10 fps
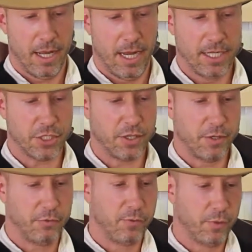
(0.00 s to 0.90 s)
I
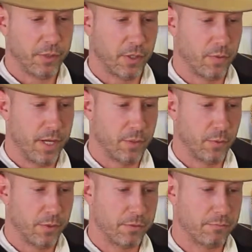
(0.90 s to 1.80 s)
started fooling around
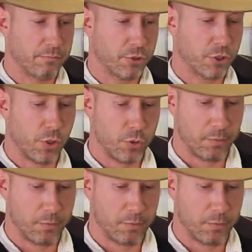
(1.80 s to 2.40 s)
with solar